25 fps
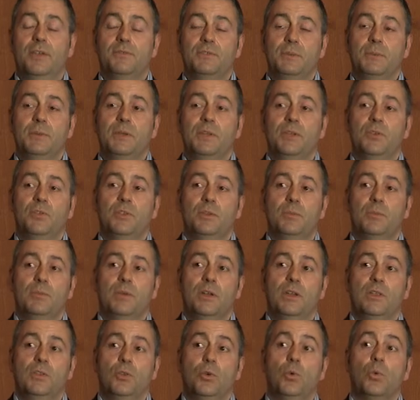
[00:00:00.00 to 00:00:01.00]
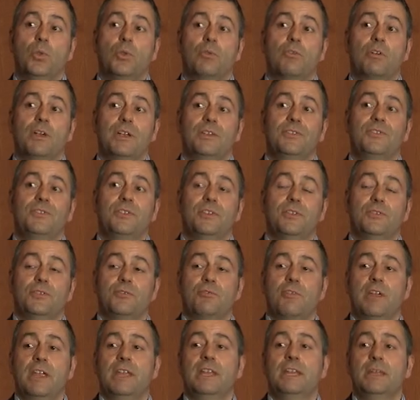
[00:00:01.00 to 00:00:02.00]
be on an authorized
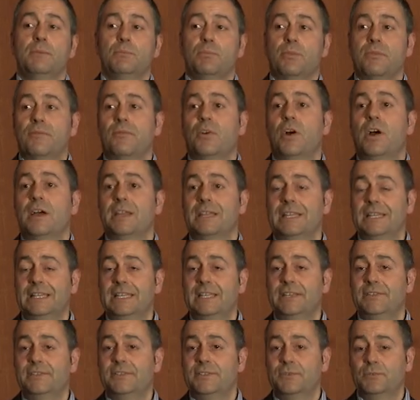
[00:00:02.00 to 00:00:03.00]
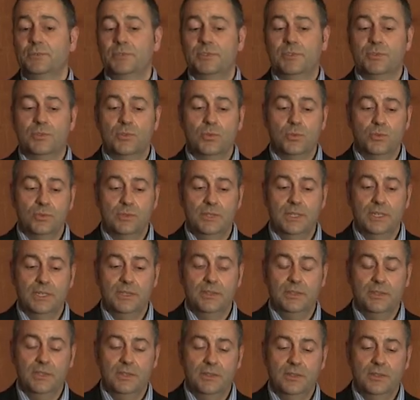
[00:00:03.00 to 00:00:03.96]
training provider list, which is called the